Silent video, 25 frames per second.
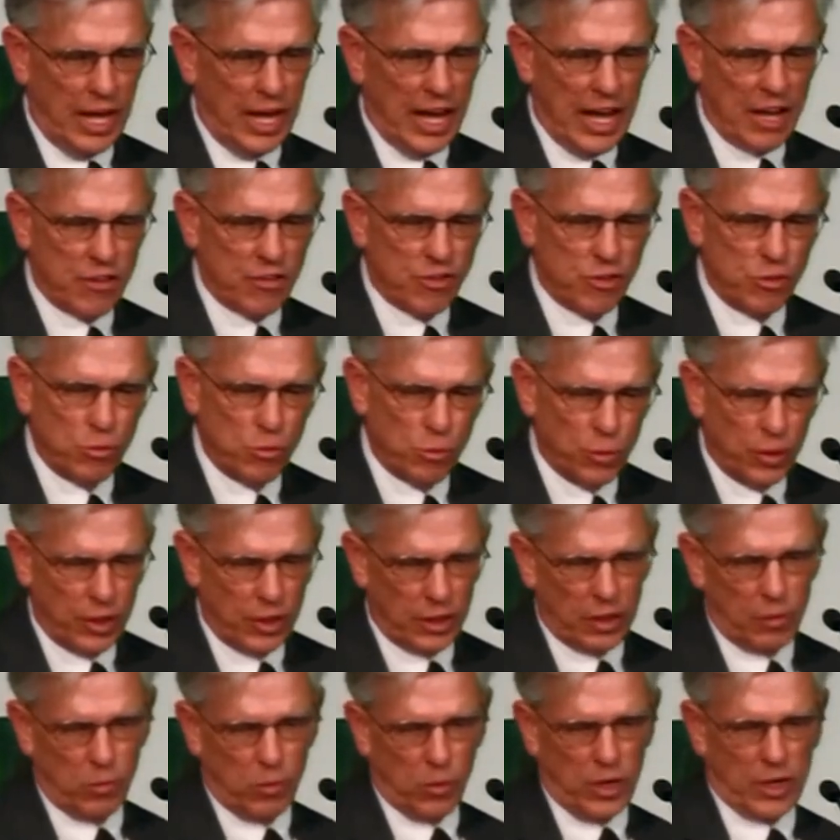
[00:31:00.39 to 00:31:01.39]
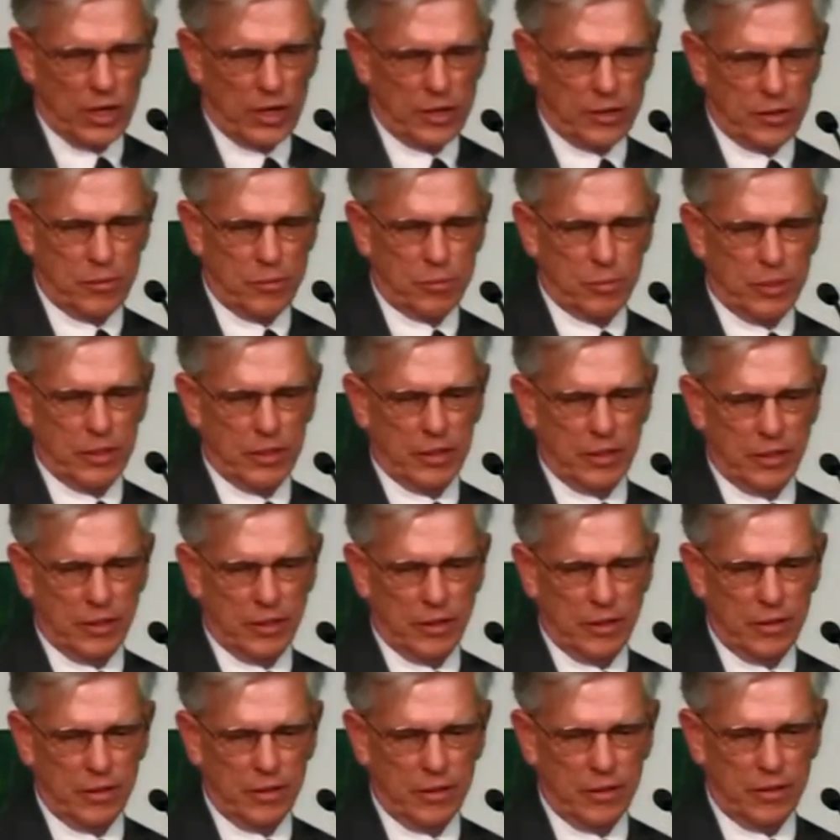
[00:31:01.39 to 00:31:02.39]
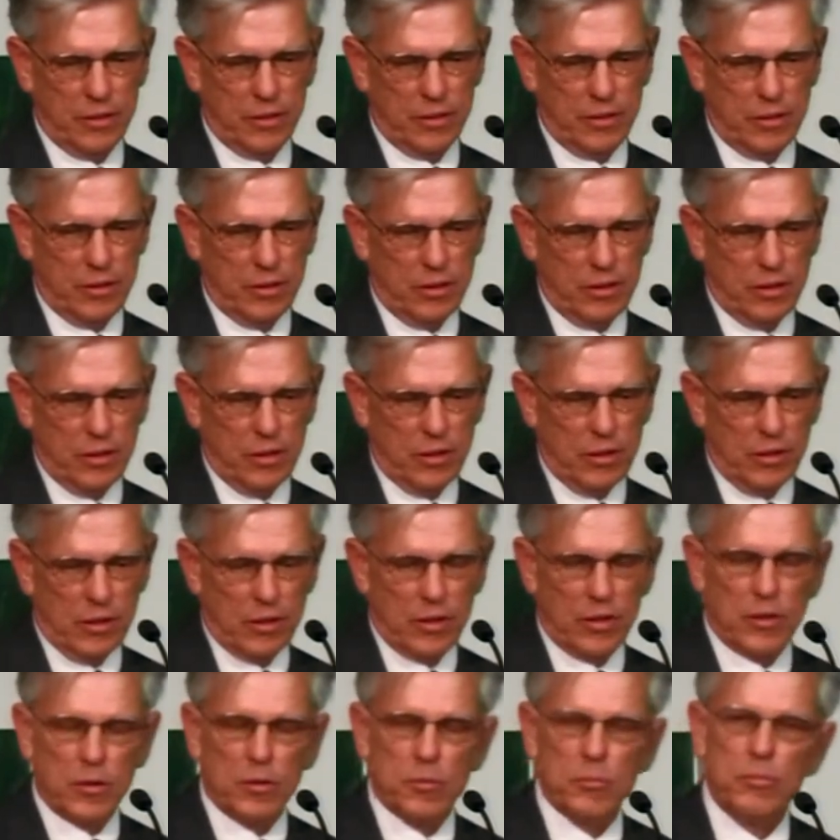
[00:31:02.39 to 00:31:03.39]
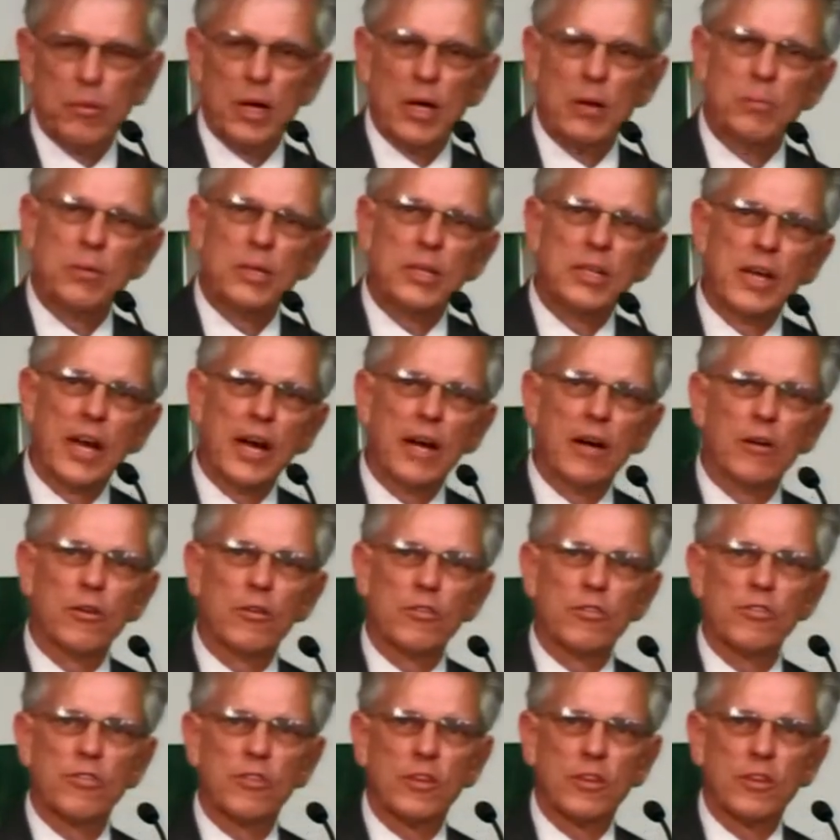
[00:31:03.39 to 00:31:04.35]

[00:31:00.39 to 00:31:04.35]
as you really want it to be, maybe now's the